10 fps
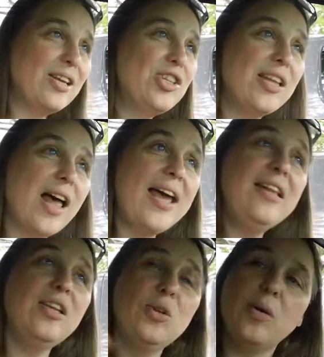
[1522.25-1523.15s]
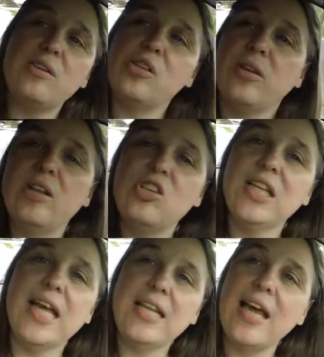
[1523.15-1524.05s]
She liked the noise, and then she
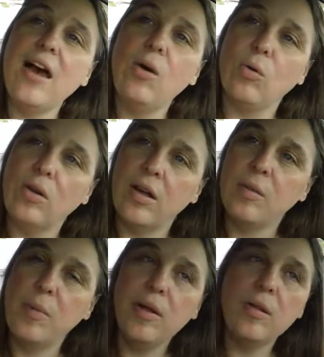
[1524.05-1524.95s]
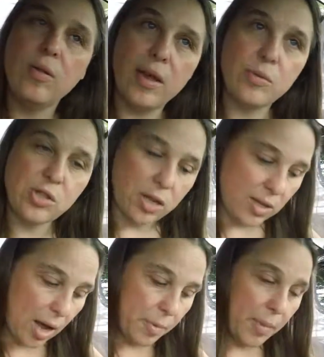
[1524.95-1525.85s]
laid down on the pillow that was on
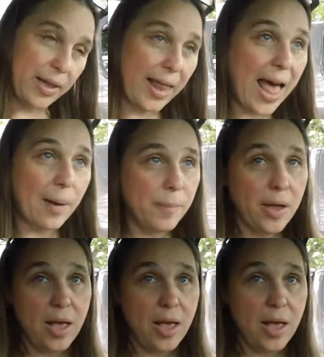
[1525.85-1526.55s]
top of my lap,